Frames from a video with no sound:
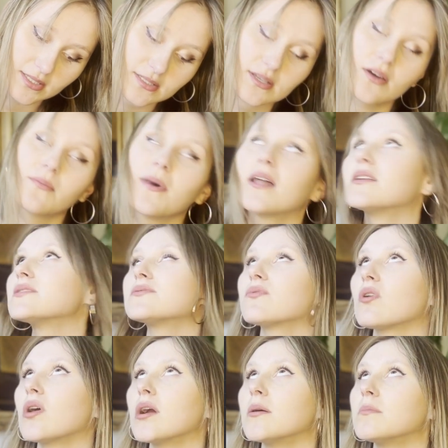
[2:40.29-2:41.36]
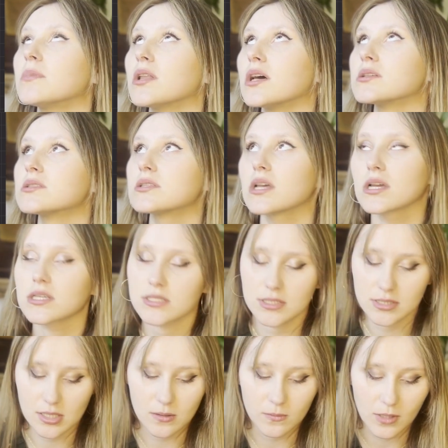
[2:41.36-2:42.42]
So minus 4 plus 6 is
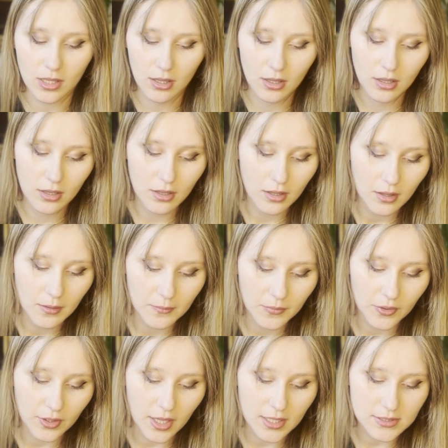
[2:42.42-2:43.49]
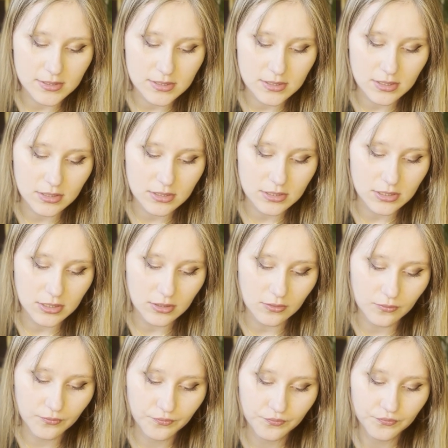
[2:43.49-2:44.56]
going to be plus 2.